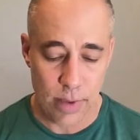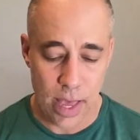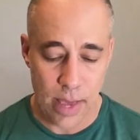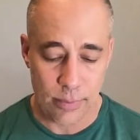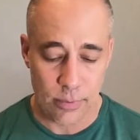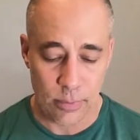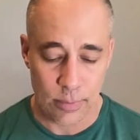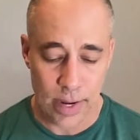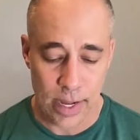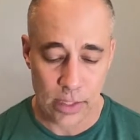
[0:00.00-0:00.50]

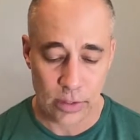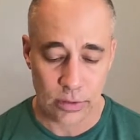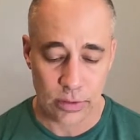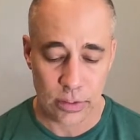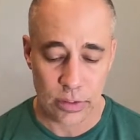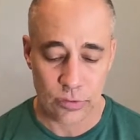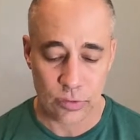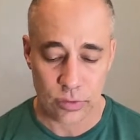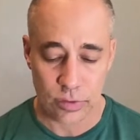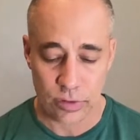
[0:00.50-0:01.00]

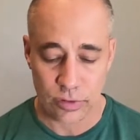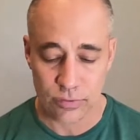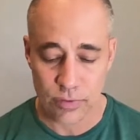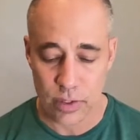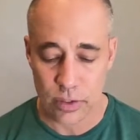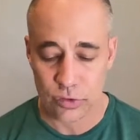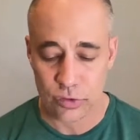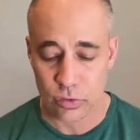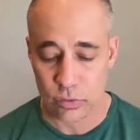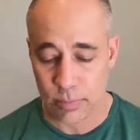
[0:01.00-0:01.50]
abnormalities or
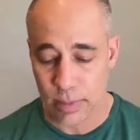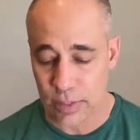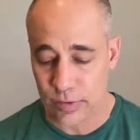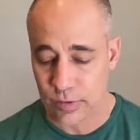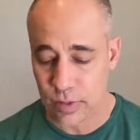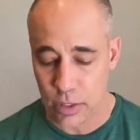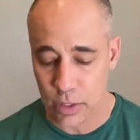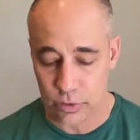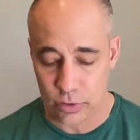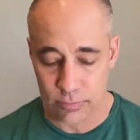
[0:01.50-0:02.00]
dysfunction remains
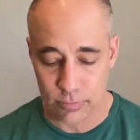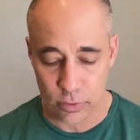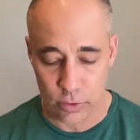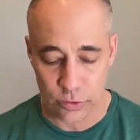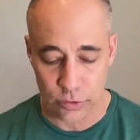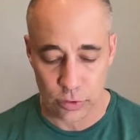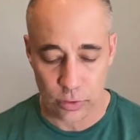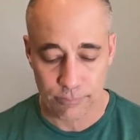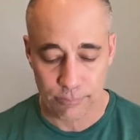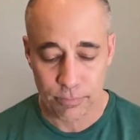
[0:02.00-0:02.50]

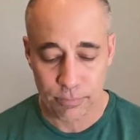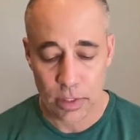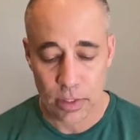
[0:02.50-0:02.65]
controversial.